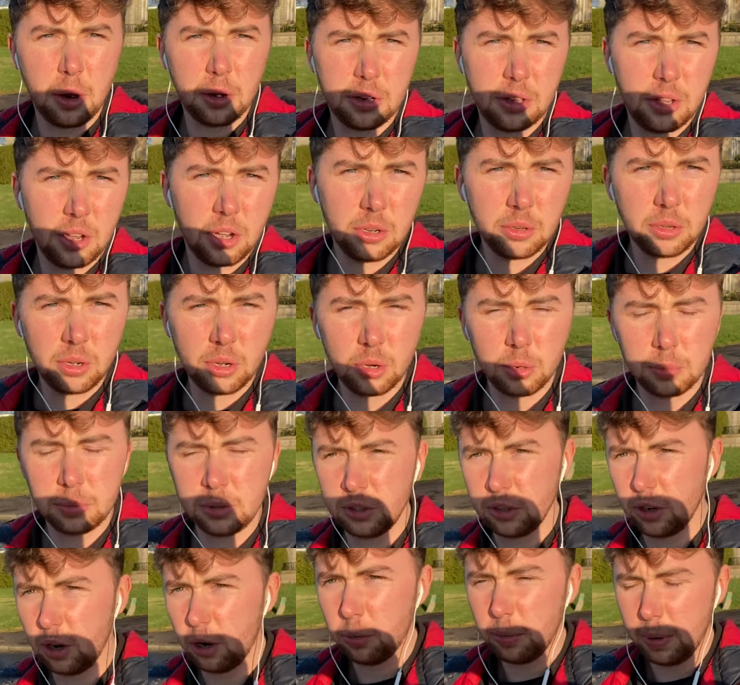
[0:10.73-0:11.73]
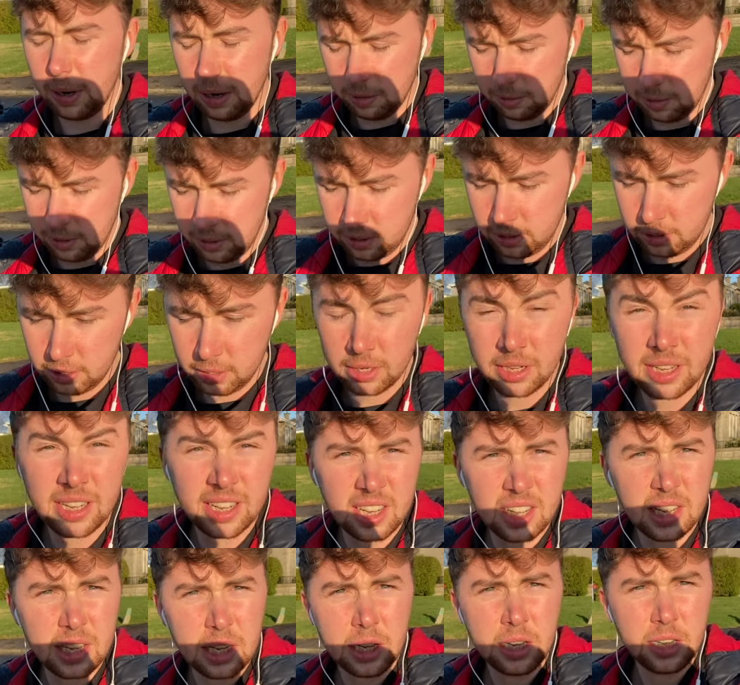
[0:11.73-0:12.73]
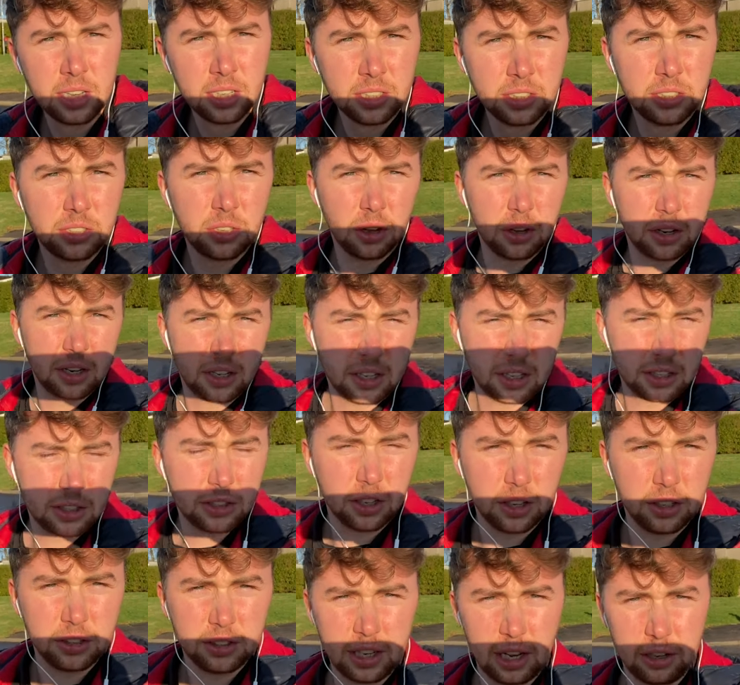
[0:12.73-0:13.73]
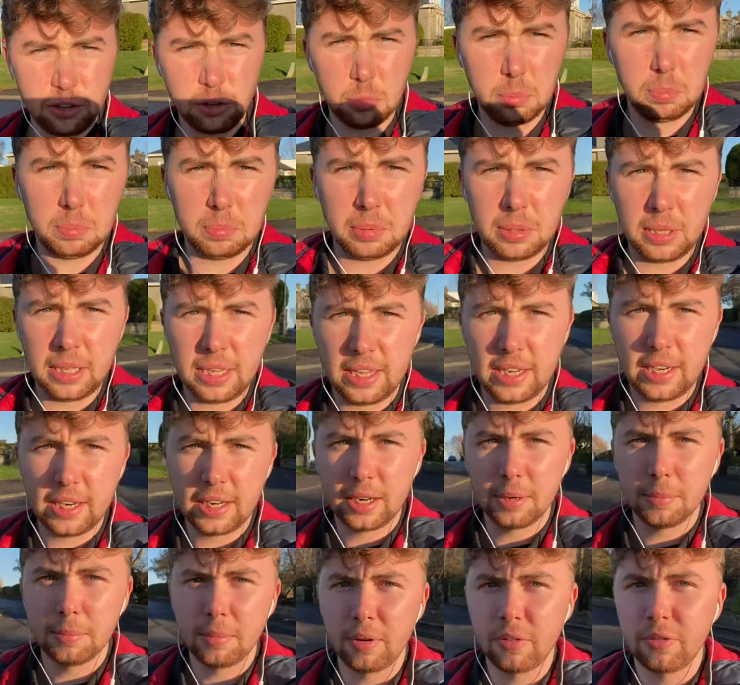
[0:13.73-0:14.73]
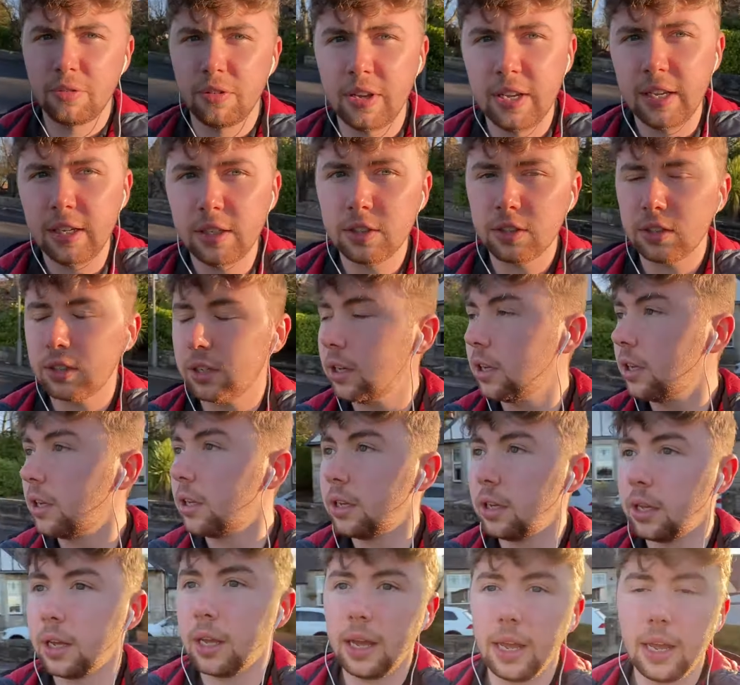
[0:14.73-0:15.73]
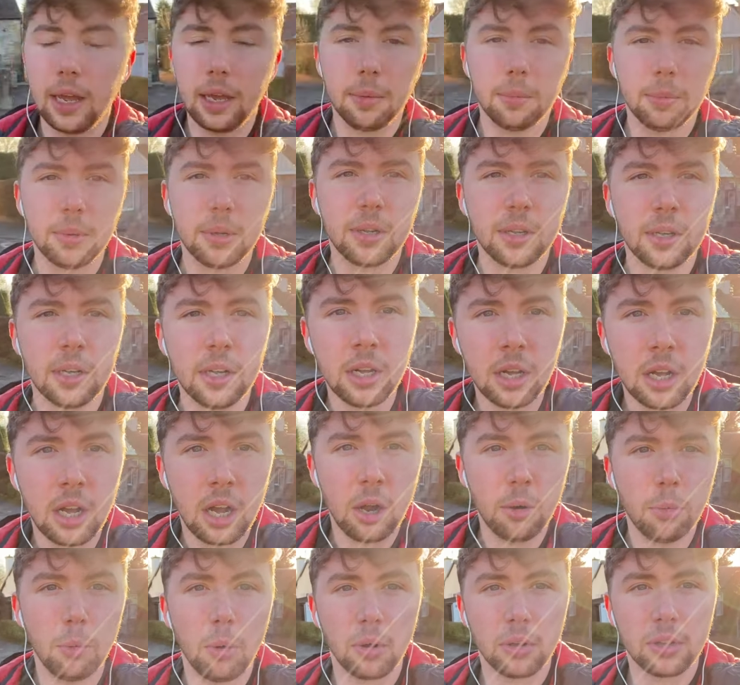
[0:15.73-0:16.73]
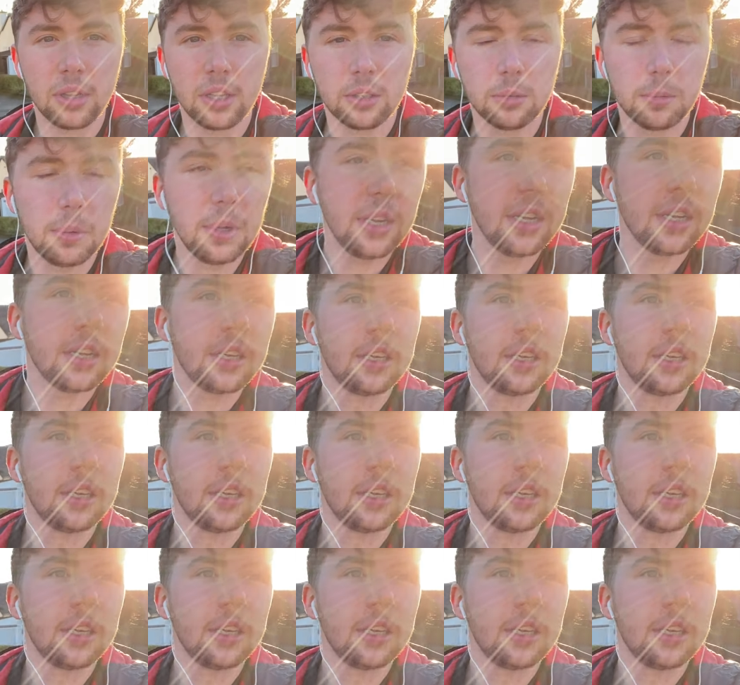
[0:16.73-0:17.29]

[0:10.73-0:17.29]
you all? Hope you're all well. Sorry, the sun's actually blaring in my face. I'll walk this way.